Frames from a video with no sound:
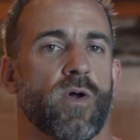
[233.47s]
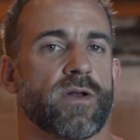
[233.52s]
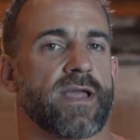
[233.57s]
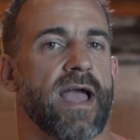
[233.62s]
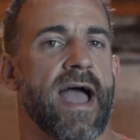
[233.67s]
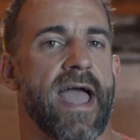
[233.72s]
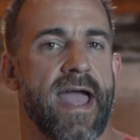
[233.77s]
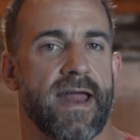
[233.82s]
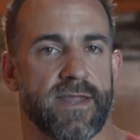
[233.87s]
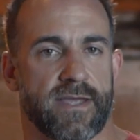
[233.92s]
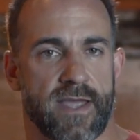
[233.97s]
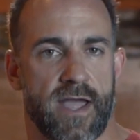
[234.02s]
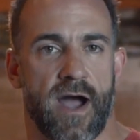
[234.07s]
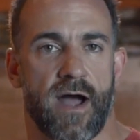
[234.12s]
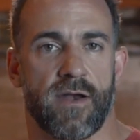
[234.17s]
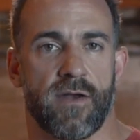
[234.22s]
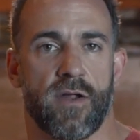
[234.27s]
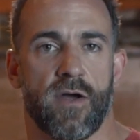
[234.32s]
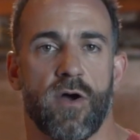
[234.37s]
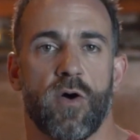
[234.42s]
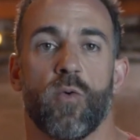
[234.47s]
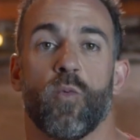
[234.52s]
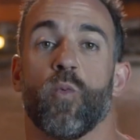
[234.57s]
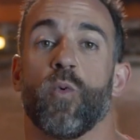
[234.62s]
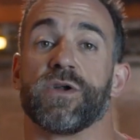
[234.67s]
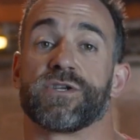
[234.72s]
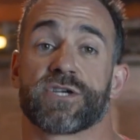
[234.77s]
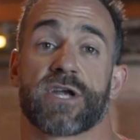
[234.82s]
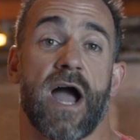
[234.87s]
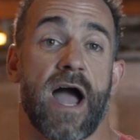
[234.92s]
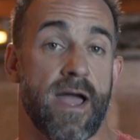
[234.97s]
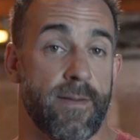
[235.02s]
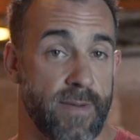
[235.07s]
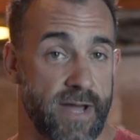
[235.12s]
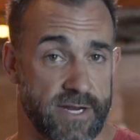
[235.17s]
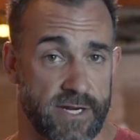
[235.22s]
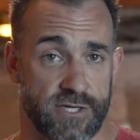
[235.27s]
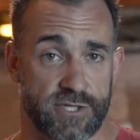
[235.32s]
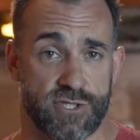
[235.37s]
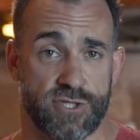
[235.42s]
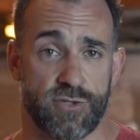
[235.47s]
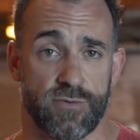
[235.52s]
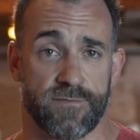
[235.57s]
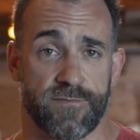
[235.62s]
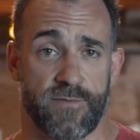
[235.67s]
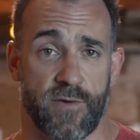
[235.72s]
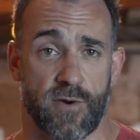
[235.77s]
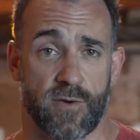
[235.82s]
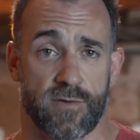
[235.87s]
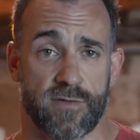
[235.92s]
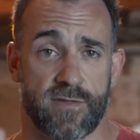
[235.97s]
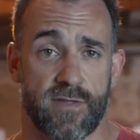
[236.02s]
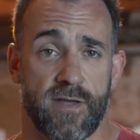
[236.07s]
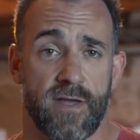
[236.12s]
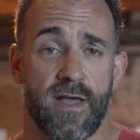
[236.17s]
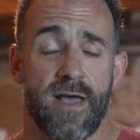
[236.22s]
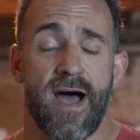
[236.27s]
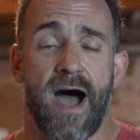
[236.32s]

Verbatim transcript: one guy had a gun. Which guy am I gonna shoot first?